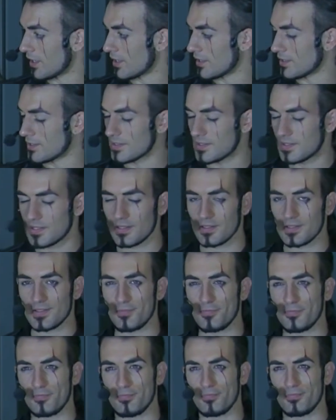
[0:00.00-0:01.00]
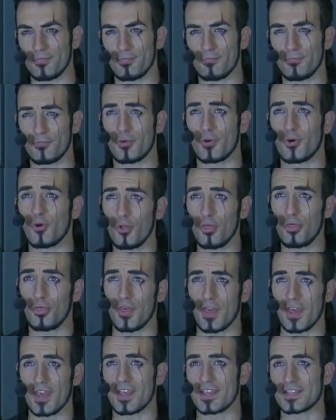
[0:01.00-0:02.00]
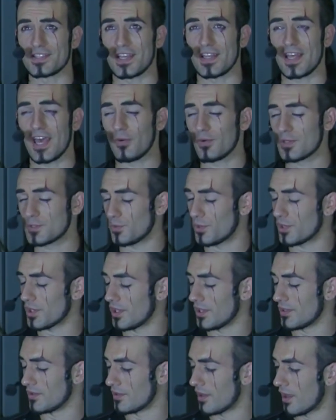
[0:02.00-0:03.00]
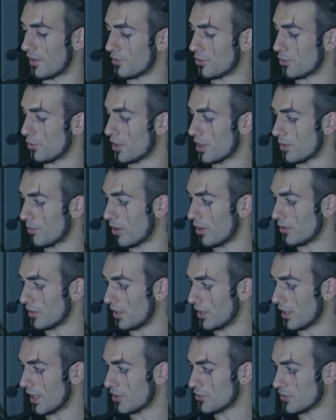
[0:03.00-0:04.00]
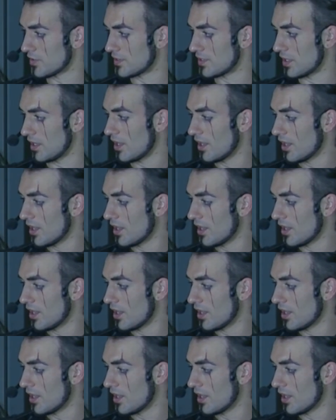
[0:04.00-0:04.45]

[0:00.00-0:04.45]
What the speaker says: And the cool thing is that I was working in an underwear modeling agency,